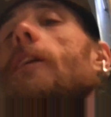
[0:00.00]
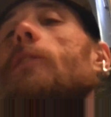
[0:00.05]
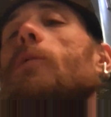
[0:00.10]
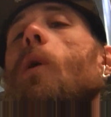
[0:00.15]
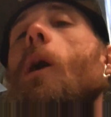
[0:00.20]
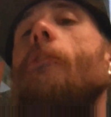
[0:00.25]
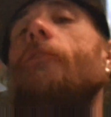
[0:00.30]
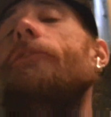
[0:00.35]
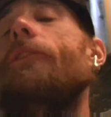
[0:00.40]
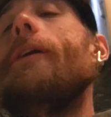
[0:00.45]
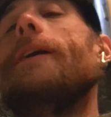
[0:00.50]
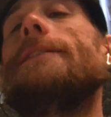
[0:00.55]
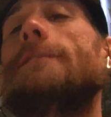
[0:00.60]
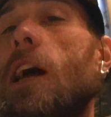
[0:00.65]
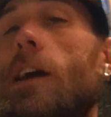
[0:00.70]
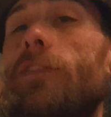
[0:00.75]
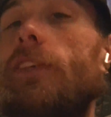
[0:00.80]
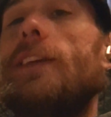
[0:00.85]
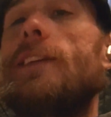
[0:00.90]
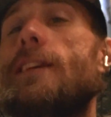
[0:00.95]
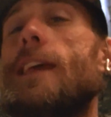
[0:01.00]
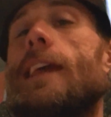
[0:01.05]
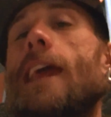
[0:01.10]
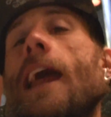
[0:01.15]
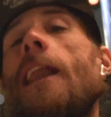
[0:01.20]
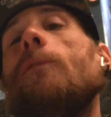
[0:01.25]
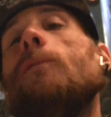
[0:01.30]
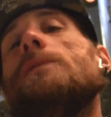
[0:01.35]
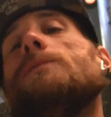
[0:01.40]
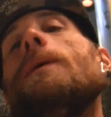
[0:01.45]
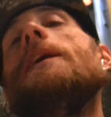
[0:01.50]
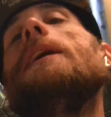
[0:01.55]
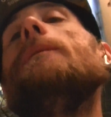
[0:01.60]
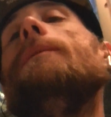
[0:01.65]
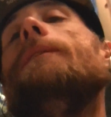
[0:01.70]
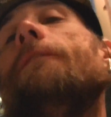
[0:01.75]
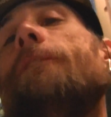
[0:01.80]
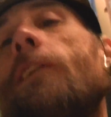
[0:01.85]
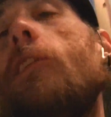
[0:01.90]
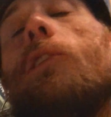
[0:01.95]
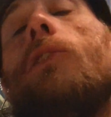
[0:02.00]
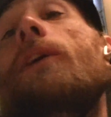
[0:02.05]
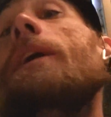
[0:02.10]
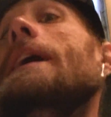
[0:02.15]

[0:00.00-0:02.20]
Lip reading: clue how fucked off this shit kind of was making me feel.